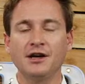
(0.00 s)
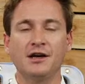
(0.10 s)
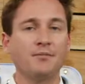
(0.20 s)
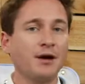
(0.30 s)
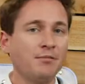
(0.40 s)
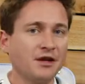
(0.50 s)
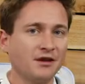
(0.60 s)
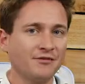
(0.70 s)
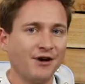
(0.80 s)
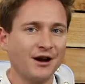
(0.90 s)
it might be an
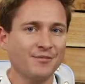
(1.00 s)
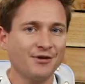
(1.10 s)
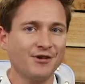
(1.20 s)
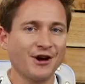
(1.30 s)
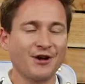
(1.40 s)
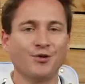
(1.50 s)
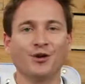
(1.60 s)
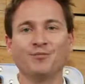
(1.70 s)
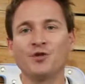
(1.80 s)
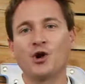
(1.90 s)
environment
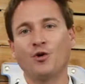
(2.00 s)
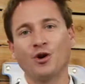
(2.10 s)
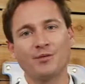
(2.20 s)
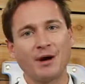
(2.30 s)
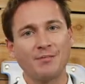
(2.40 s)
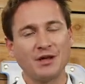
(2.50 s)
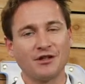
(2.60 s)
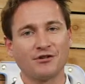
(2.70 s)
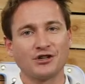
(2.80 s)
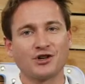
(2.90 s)
variable, or it might be
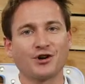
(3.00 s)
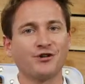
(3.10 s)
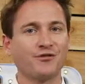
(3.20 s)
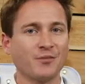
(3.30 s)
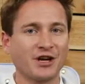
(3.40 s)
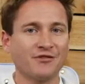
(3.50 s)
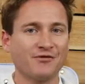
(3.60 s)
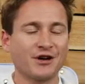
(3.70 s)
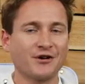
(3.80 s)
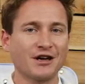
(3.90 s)
the return from a
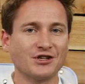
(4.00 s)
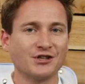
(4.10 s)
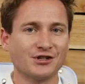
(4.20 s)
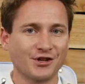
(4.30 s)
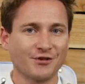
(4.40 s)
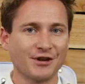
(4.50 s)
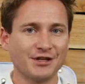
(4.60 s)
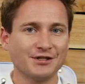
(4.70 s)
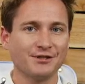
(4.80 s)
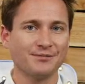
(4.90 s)
configuration service.